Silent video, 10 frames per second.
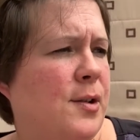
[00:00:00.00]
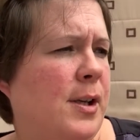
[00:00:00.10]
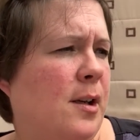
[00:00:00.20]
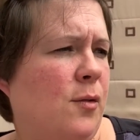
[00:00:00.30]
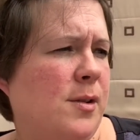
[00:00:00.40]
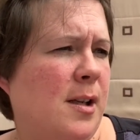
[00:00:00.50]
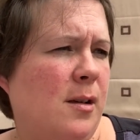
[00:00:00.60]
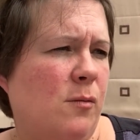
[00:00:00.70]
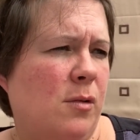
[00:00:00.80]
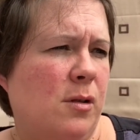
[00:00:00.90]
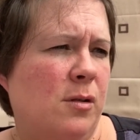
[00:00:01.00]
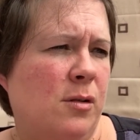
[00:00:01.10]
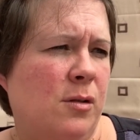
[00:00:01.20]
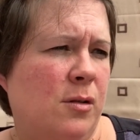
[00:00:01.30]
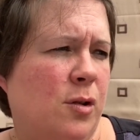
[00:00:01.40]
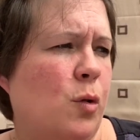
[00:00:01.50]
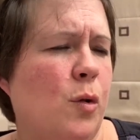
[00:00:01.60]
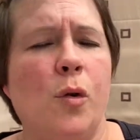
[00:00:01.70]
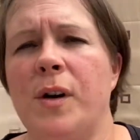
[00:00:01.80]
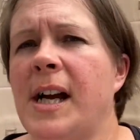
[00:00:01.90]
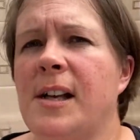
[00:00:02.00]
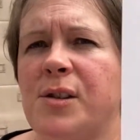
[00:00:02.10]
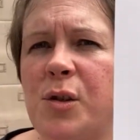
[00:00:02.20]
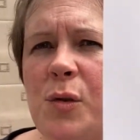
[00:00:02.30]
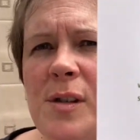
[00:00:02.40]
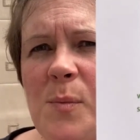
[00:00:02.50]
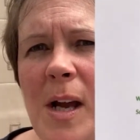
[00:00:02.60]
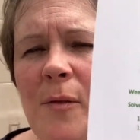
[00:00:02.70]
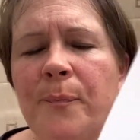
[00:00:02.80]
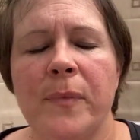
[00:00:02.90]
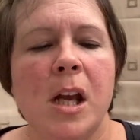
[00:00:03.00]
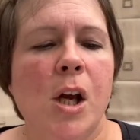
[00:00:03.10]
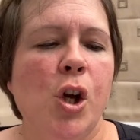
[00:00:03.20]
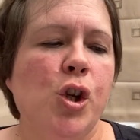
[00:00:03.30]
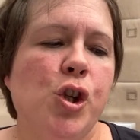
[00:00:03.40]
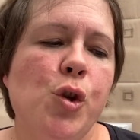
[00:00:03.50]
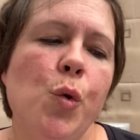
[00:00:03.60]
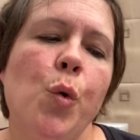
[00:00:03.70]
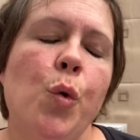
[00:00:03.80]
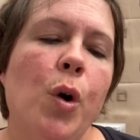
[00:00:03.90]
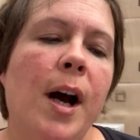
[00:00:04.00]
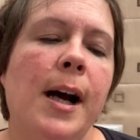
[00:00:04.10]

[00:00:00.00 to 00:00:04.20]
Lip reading: 3 clues in it. 1, 2, no, it has 2 as well. So